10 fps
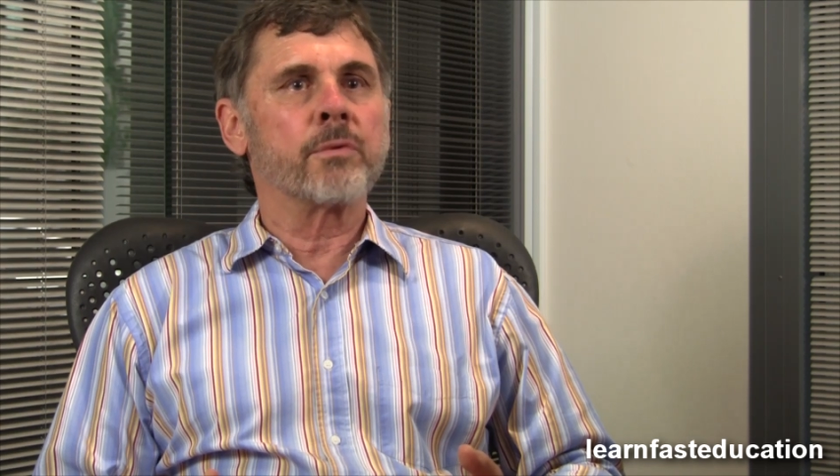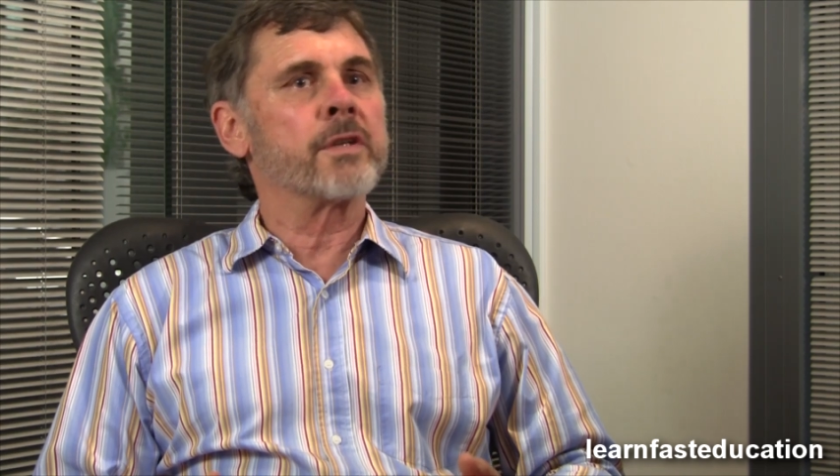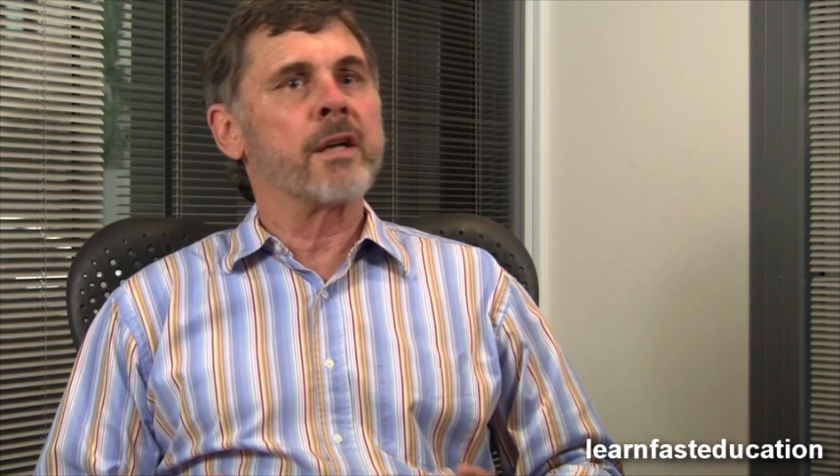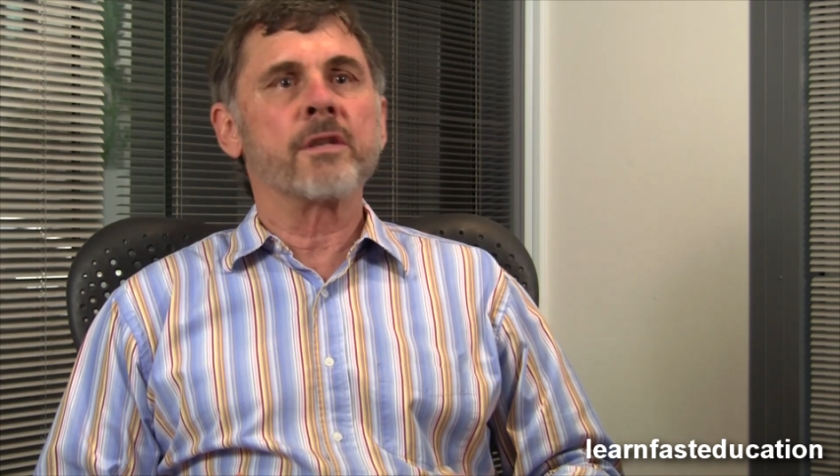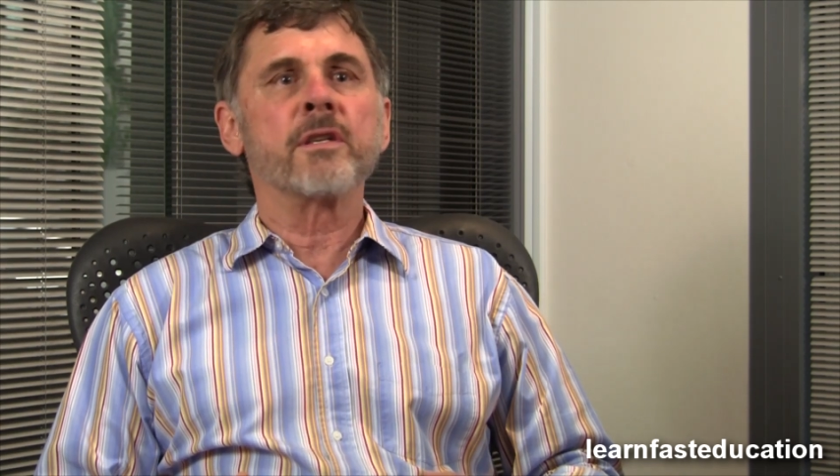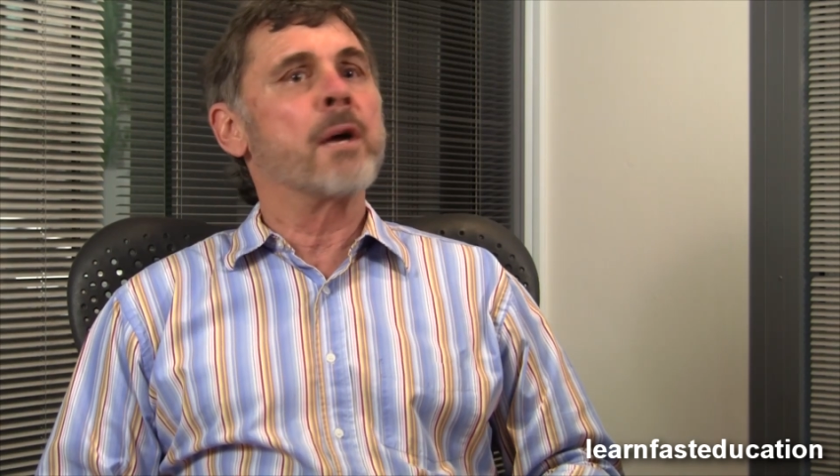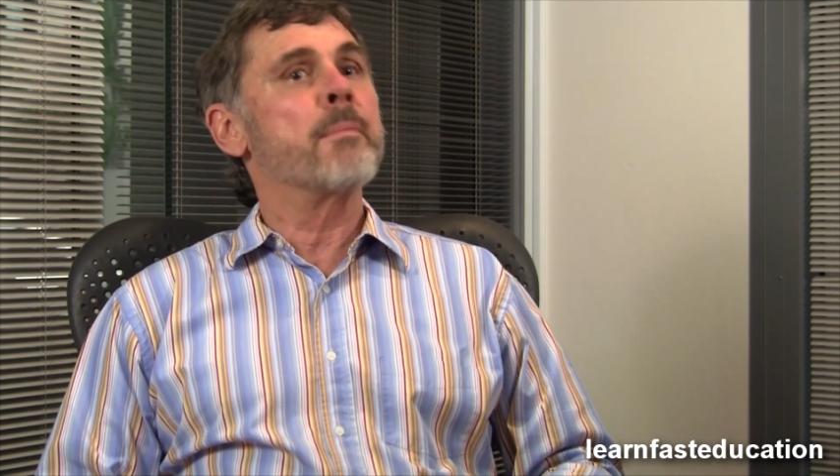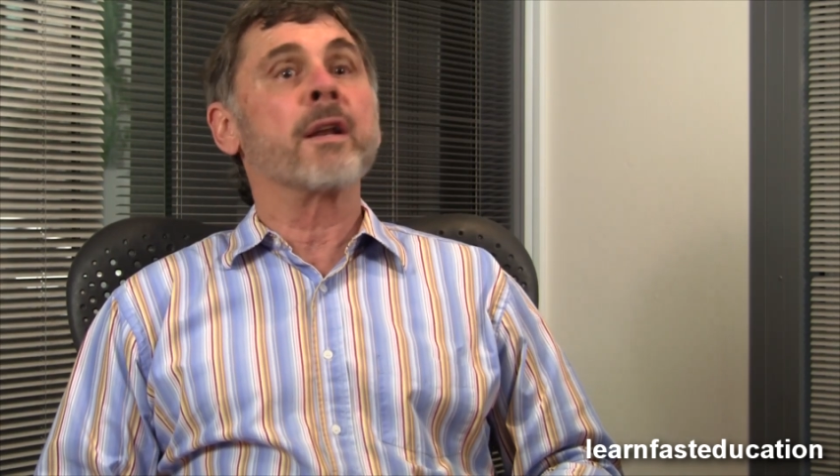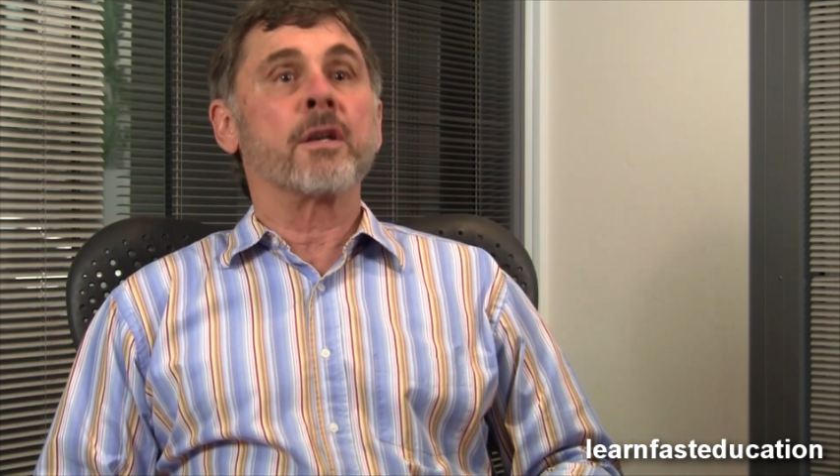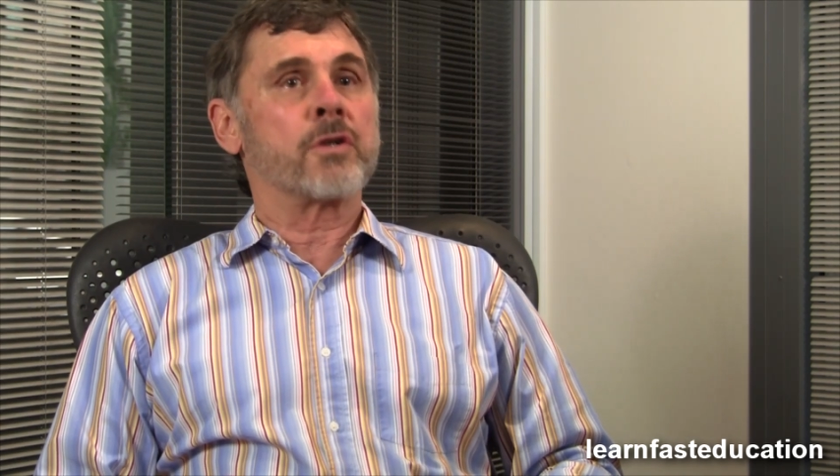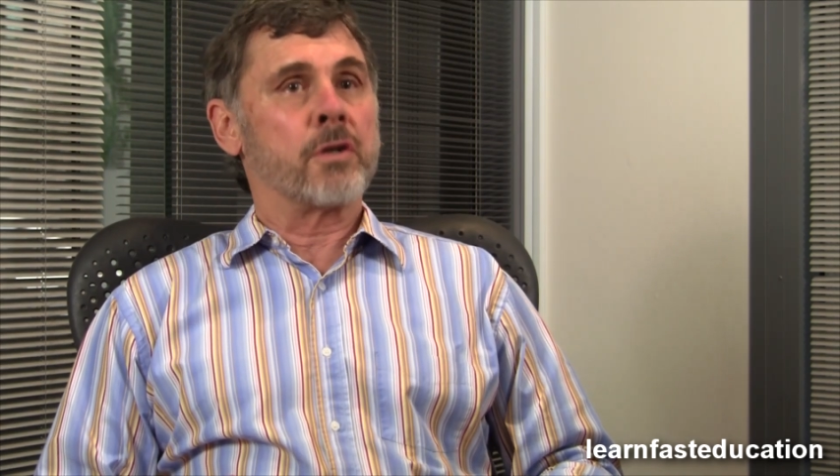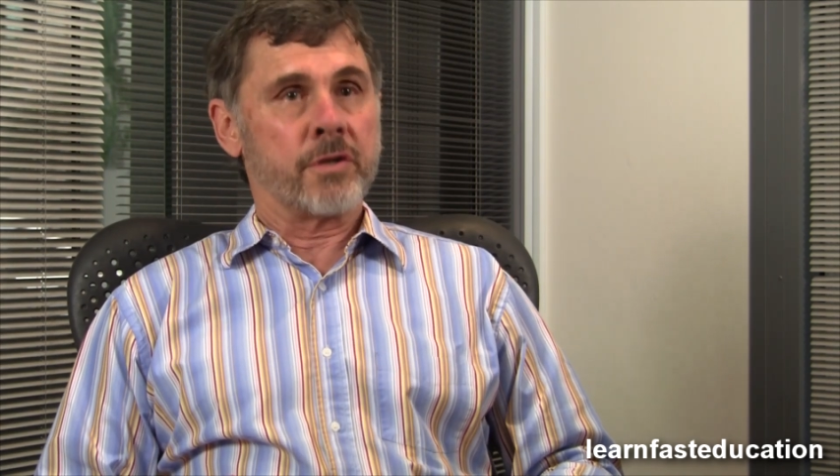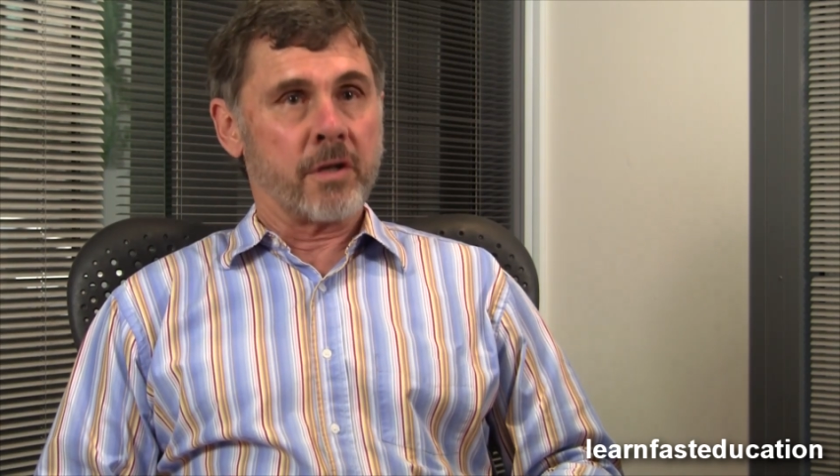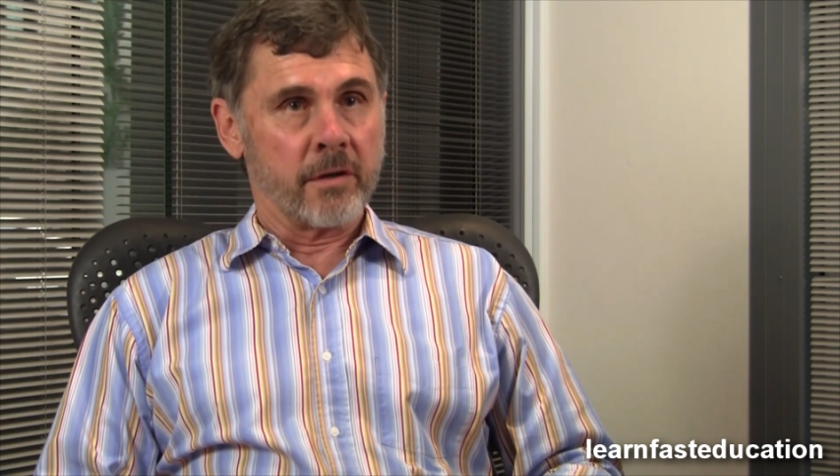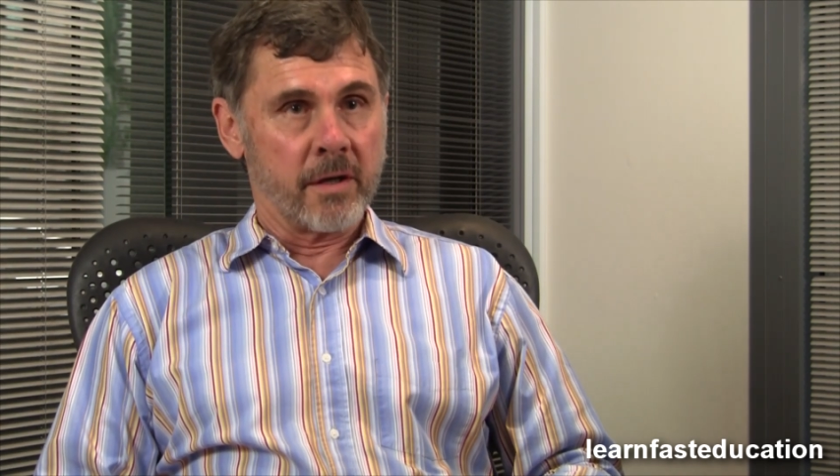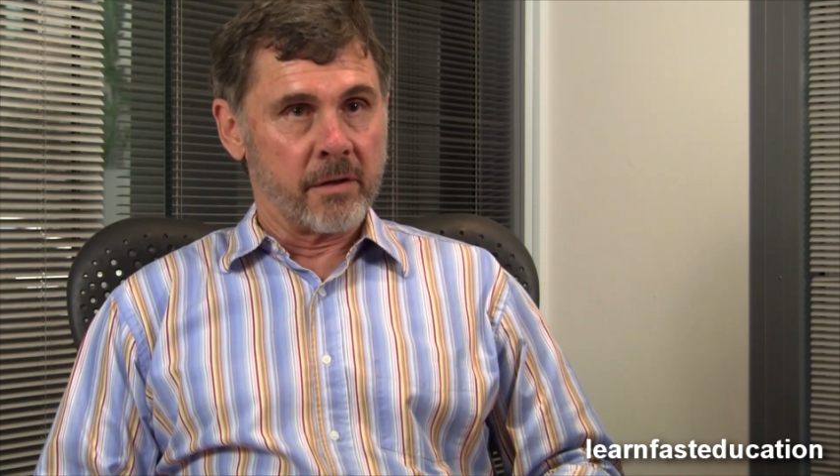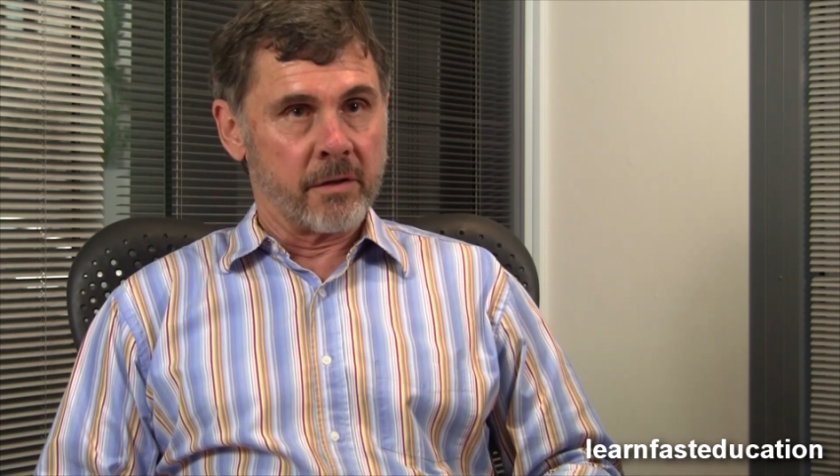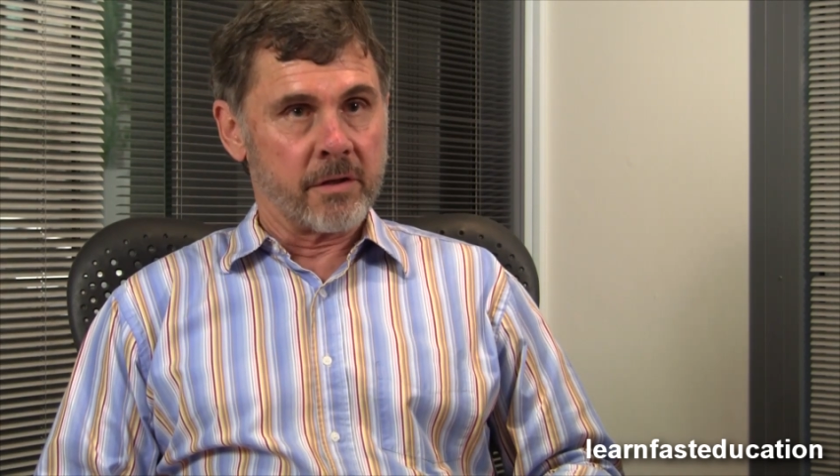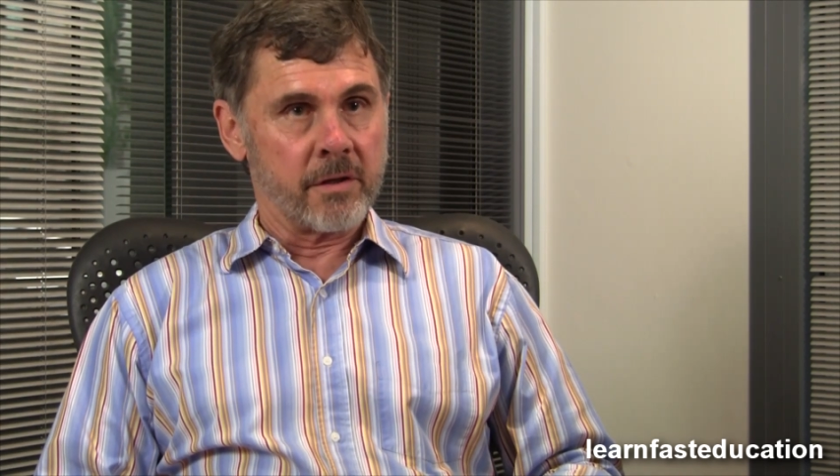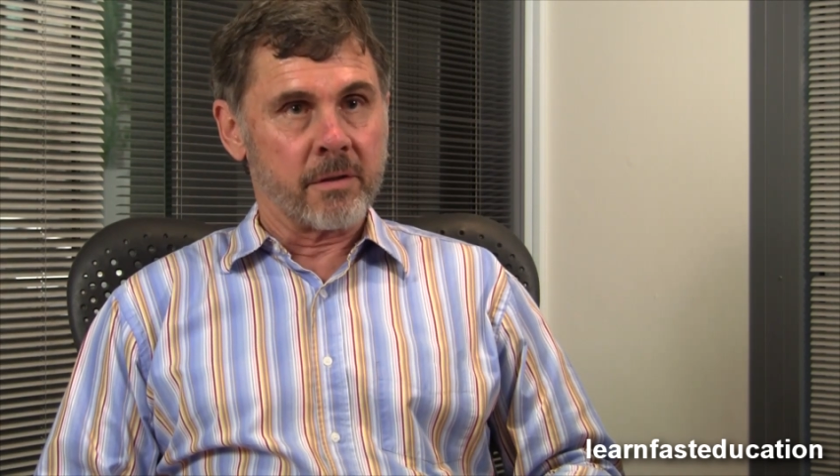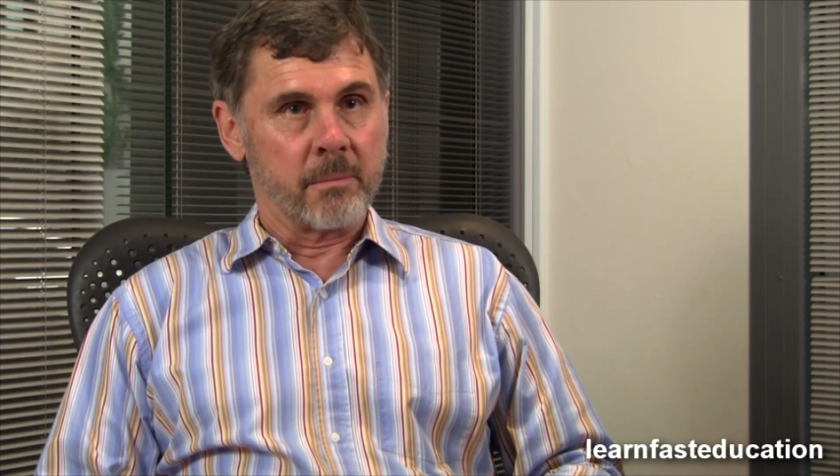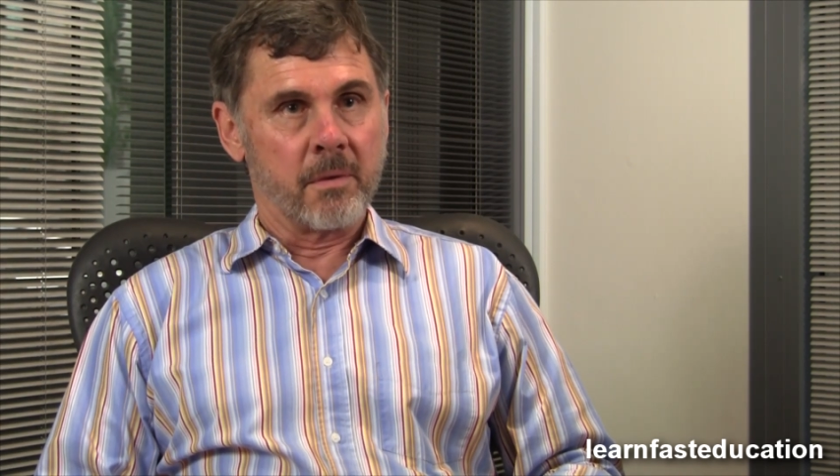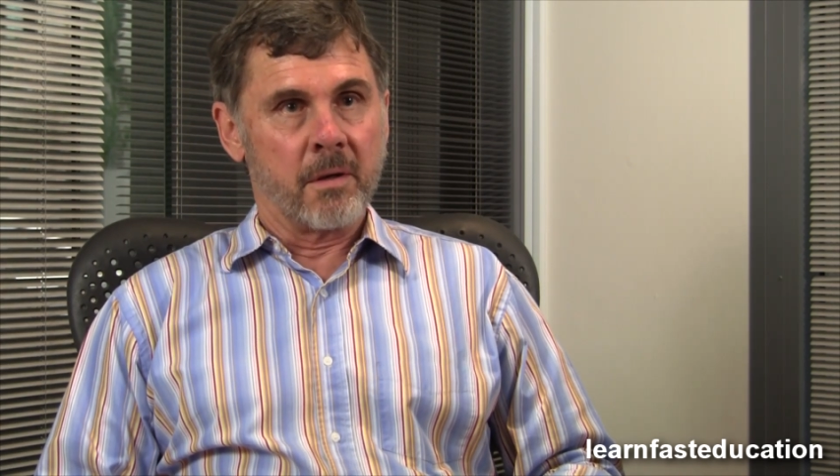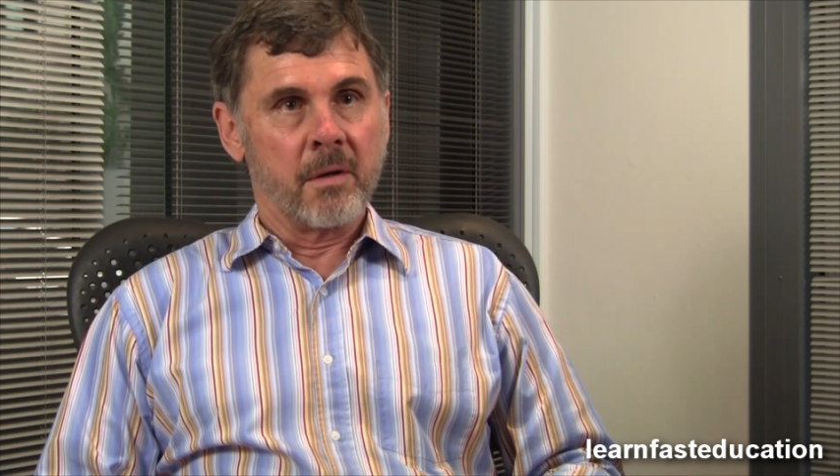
will say there's no money sloshing around in the system.